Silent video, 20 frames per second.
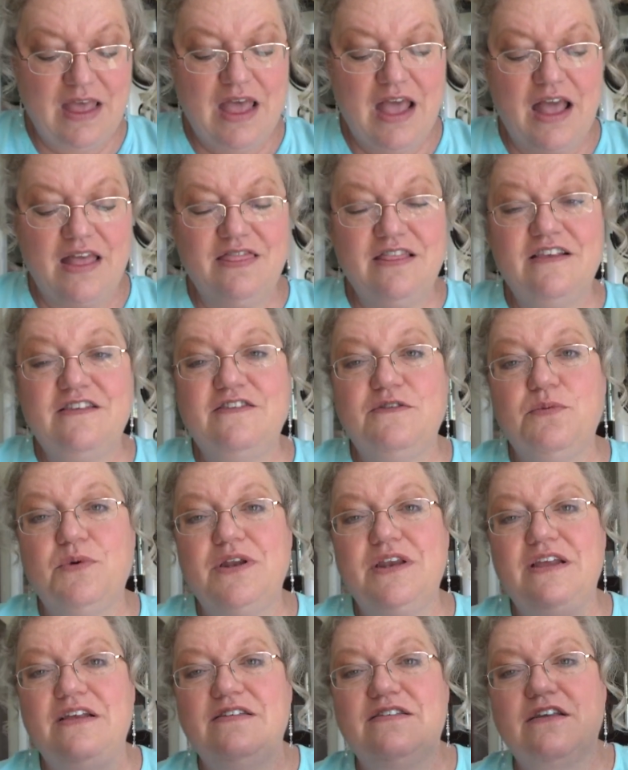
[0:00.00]
and this
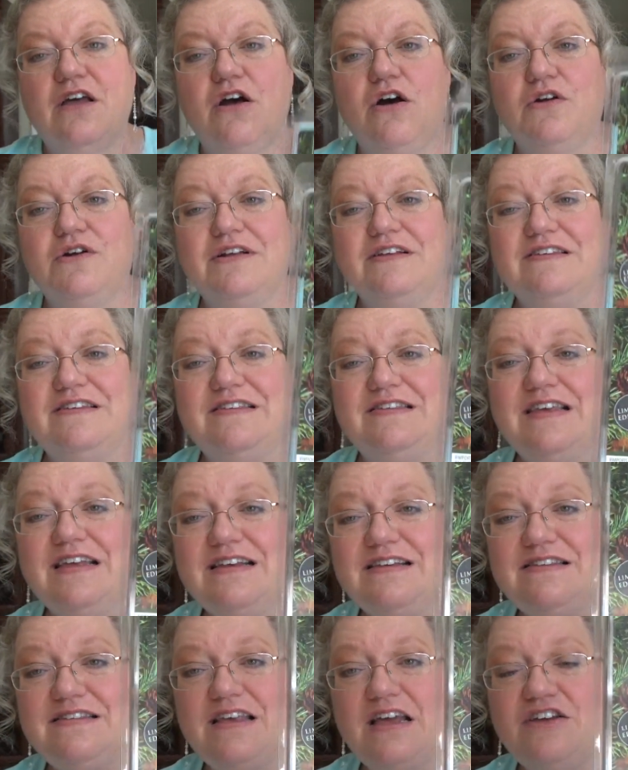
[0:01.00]
one is called
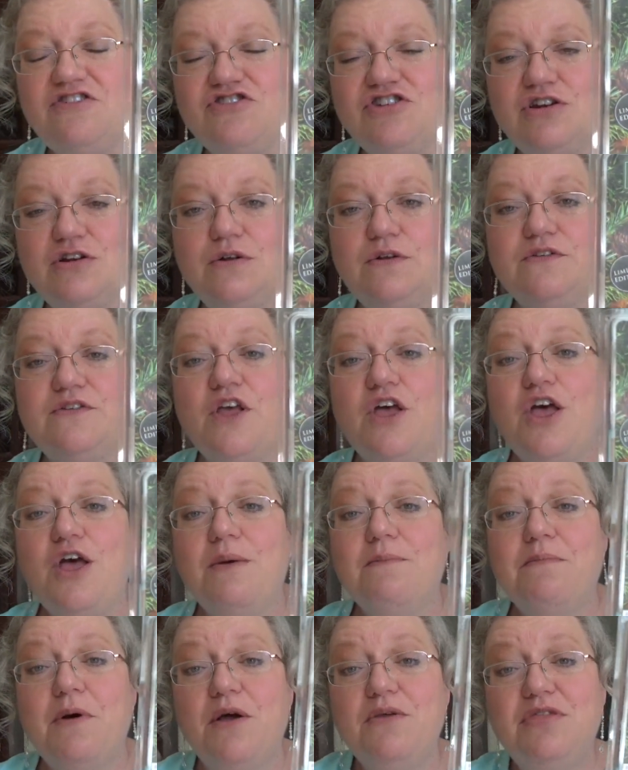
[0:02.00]
Scentsationals.
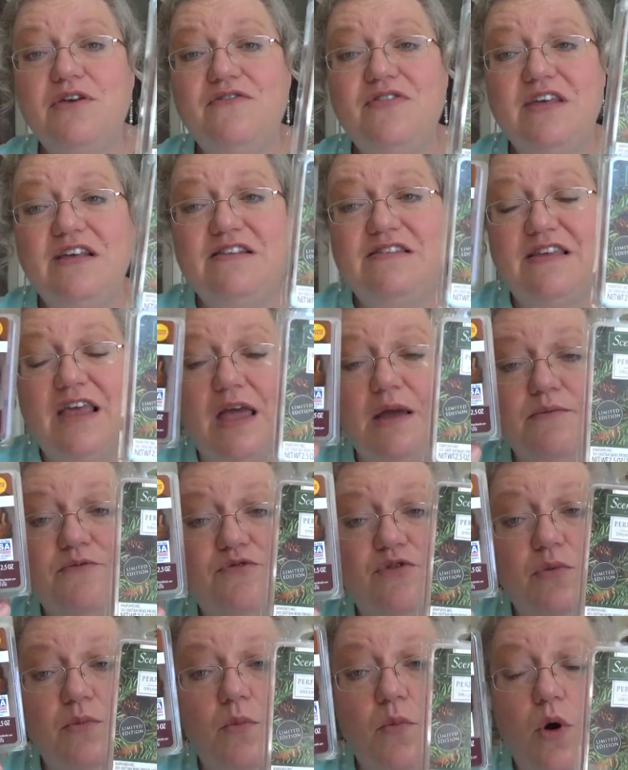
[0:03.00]
Both of these came
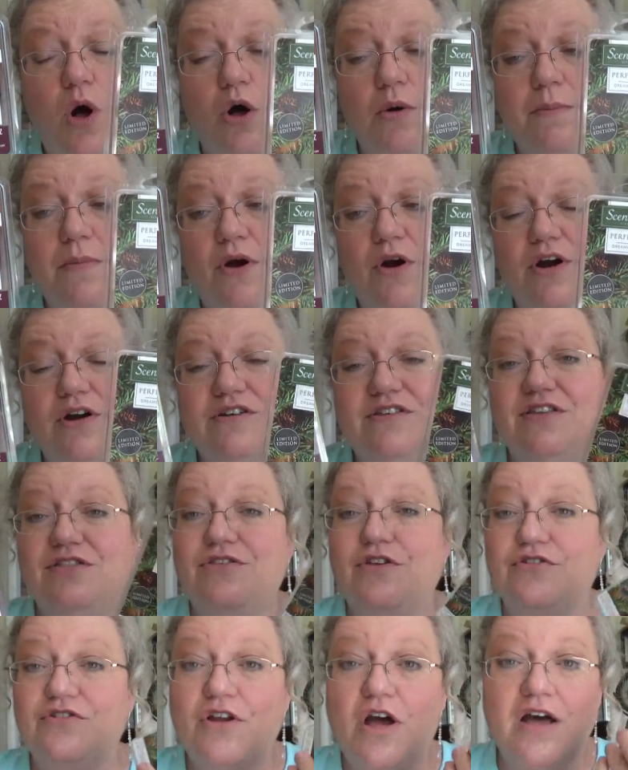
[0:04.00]
from Walmart.
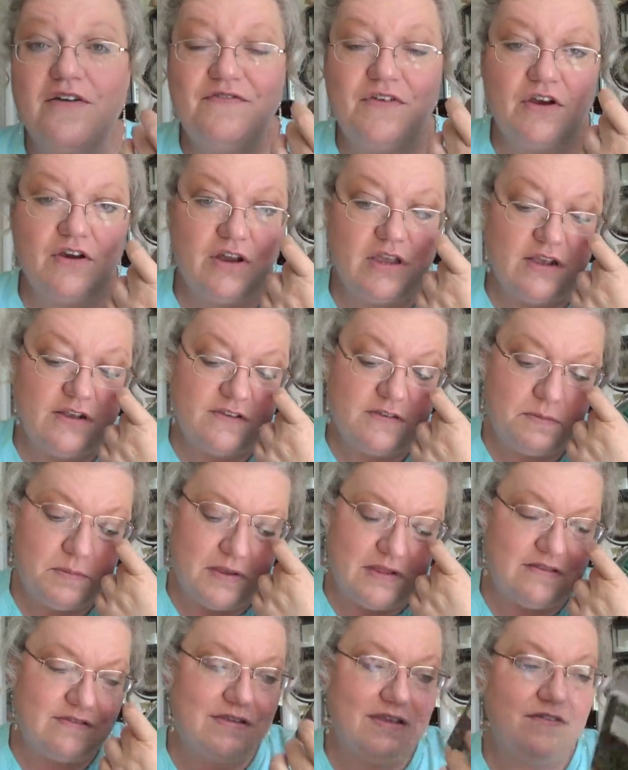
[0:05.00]
They're not very
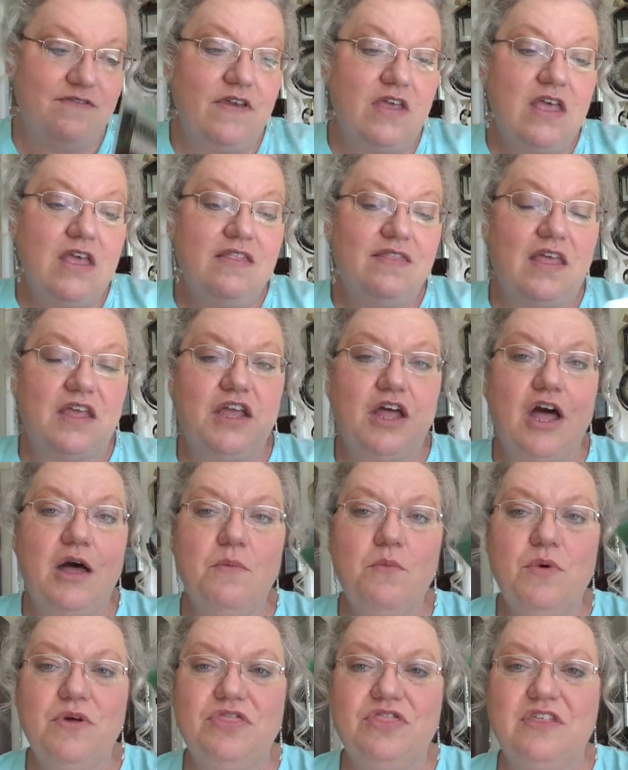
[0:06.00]
expensive. They
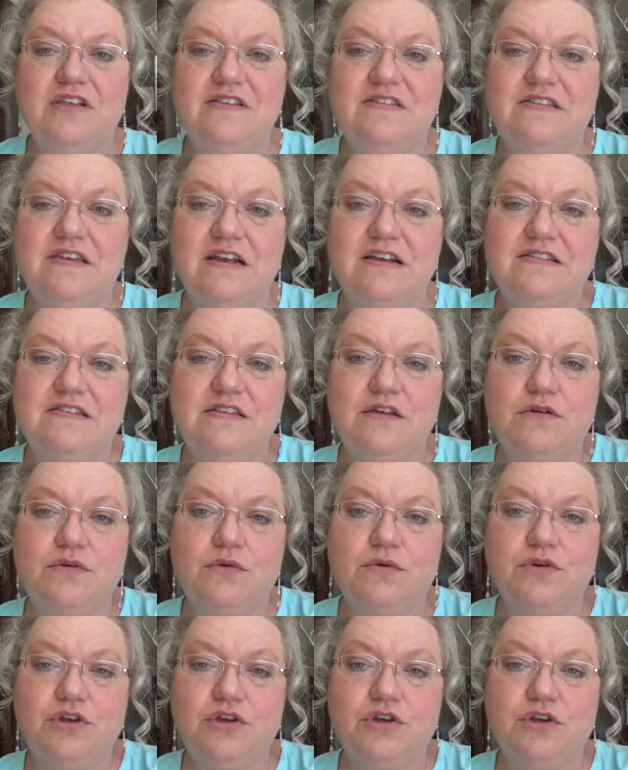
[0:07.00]
come with the 6 little